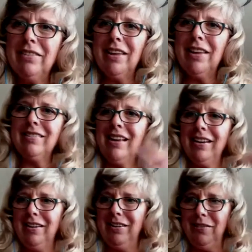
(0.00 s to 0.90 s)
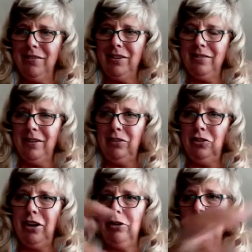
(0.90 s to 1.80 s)
so that's like the
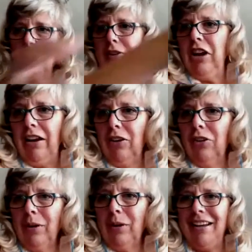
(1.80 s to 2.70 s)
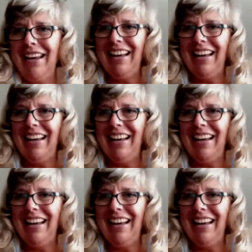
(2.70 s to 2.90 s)
change of the change, right?